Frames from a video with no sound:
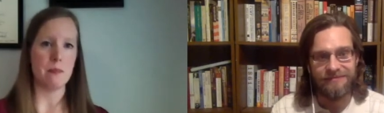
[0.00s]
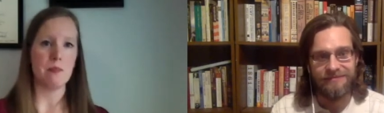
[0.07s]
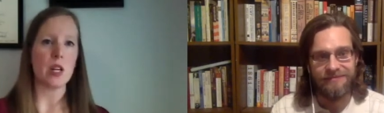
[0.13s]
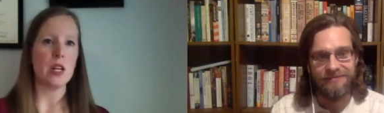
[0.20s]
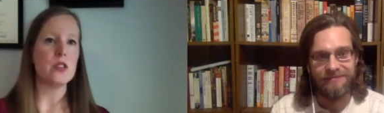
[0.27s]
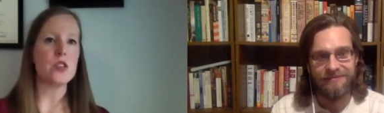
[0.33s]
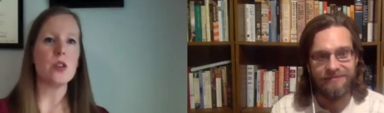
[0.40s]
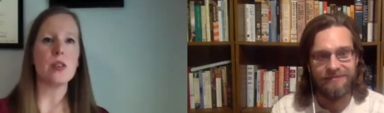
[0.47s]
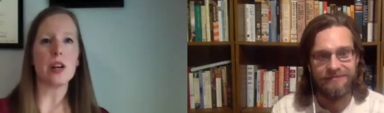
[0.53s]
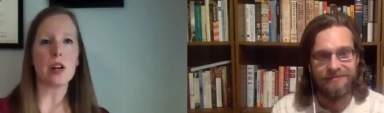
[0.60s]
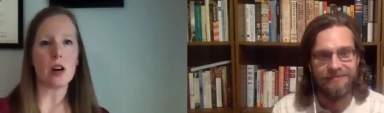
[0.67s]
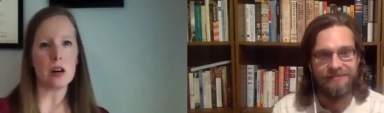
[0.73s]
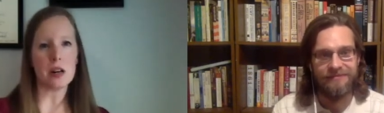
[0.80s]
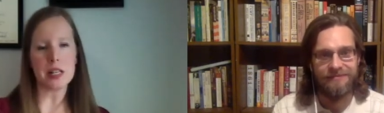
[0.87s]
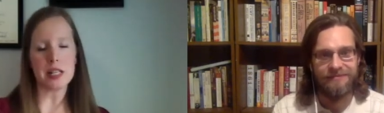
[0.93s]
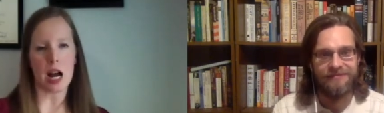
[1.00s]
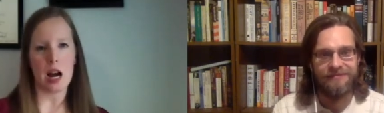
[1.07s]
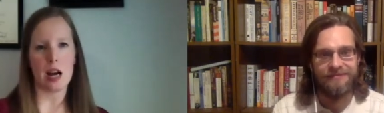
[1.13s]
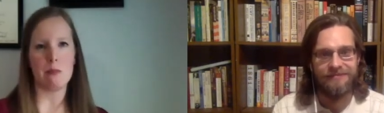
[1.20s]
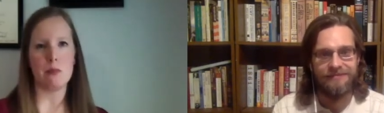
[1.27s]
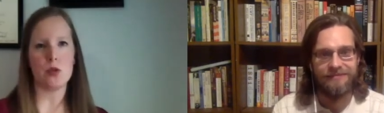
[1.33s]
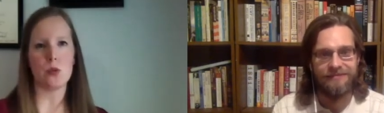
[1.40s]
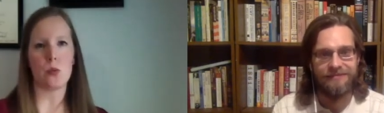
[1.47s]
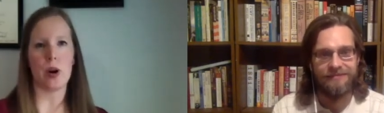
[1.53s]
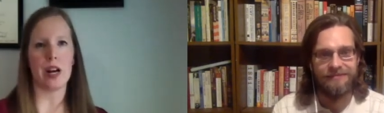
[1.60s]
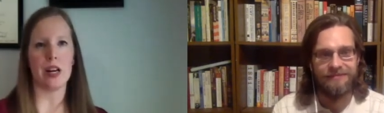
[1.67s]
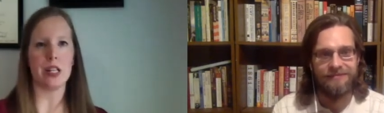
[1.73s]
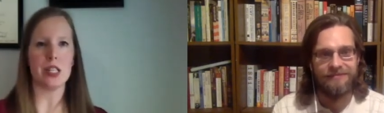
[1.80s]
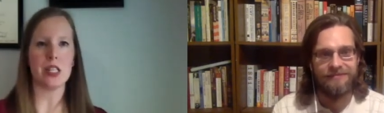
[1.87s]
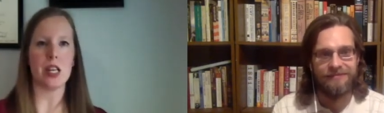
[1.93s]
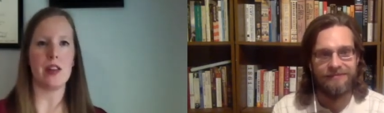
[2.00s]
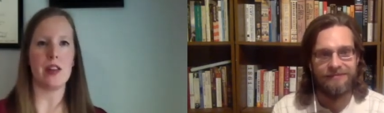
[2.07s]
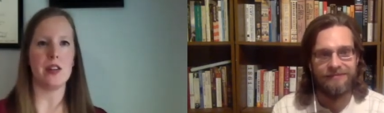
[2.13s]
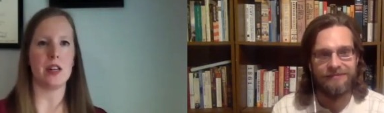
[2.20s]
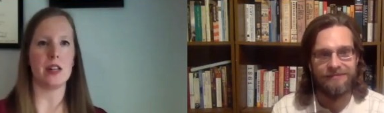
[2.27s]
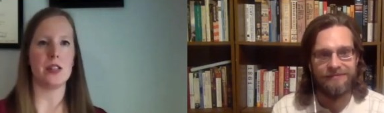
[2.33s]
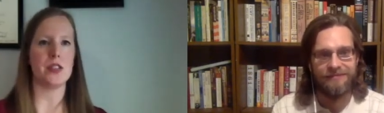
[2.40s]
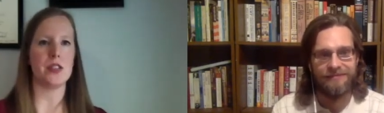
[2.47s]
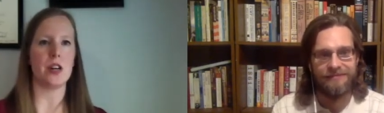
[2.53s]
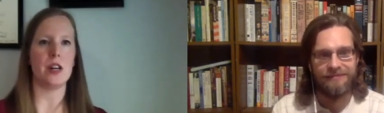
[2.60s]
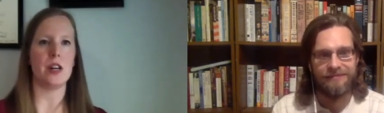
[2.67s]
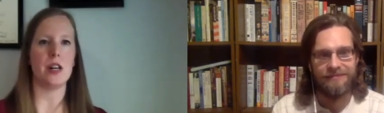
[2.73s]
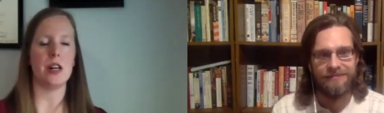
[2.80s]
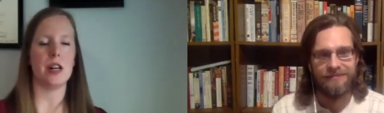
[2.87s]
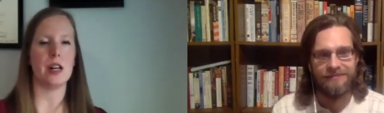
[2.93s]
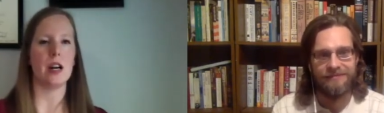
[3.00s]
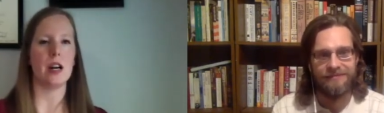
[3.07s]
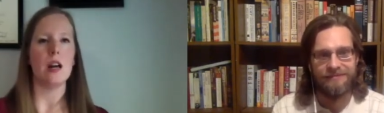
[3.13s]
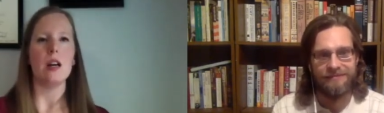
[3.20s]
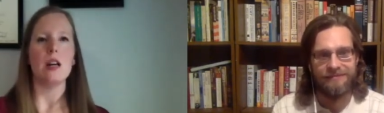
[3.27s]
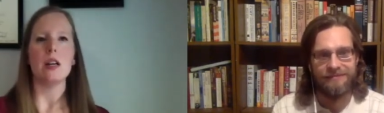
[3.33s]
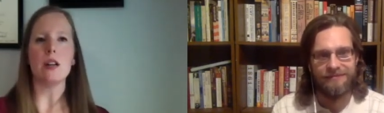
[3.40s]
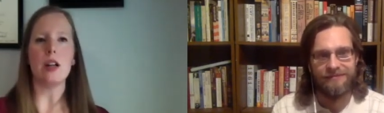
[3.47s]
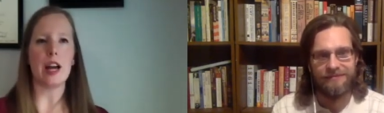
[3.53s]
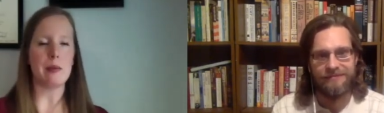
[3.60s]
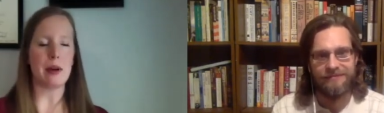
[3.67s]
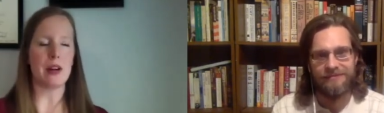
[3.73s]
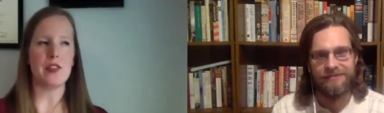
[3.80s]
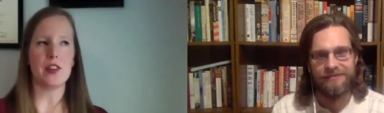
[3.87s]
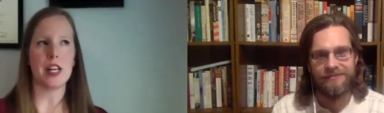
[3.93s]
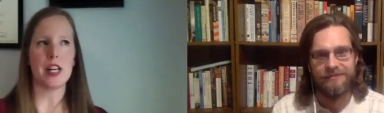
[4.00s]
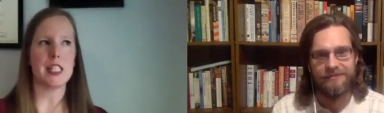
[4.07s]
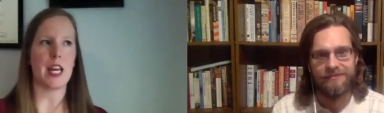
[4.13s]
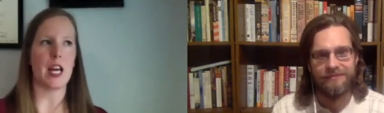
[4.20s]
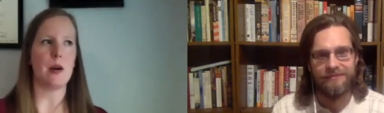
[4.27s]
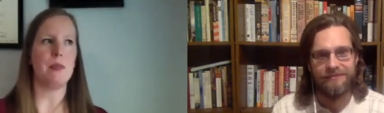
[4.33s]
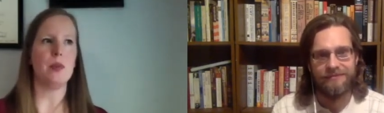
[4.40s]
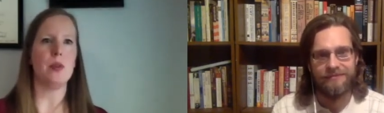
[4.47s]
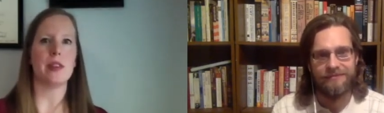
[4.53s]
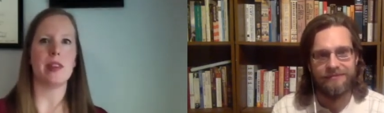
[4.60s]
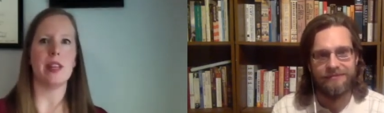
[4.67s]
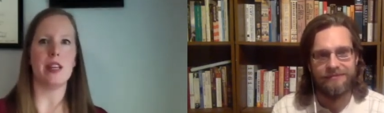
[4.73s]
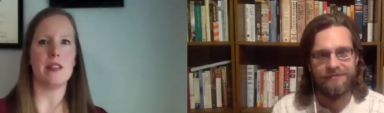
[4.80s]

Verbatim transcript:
Speaker 1: So there are times where Southerners are claiming, for example, that the